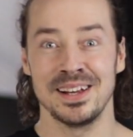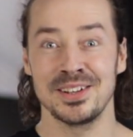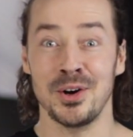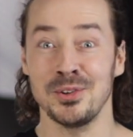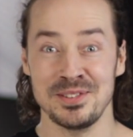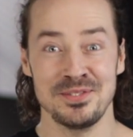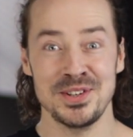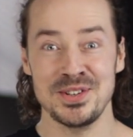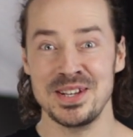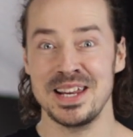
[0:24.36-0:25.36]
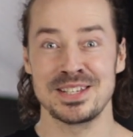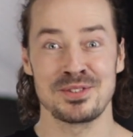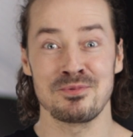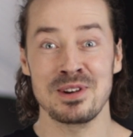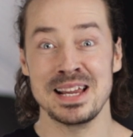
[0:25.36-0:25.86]
Cold infusion is a
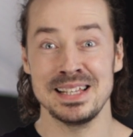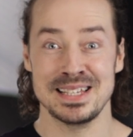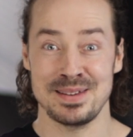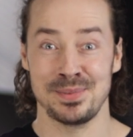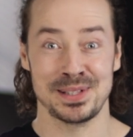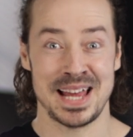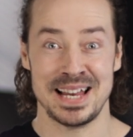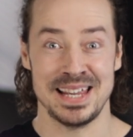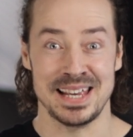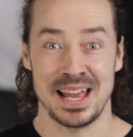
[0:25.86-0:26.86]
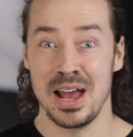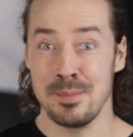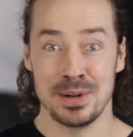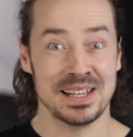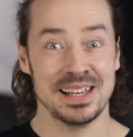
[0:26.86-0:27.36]
really simple technique,
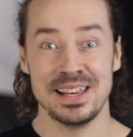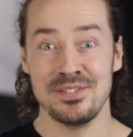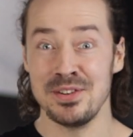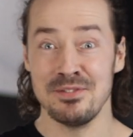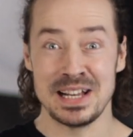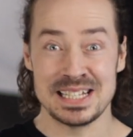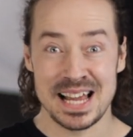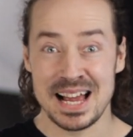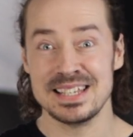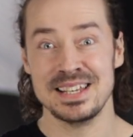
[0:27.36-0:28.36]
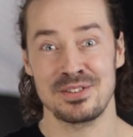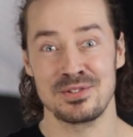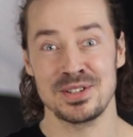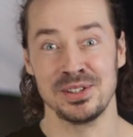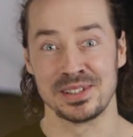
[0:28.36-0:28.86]
but it can give you fantastic
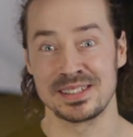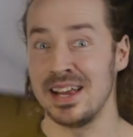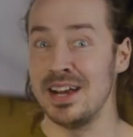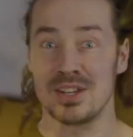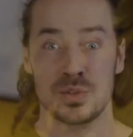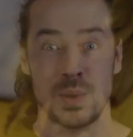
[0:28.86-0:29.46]
results, as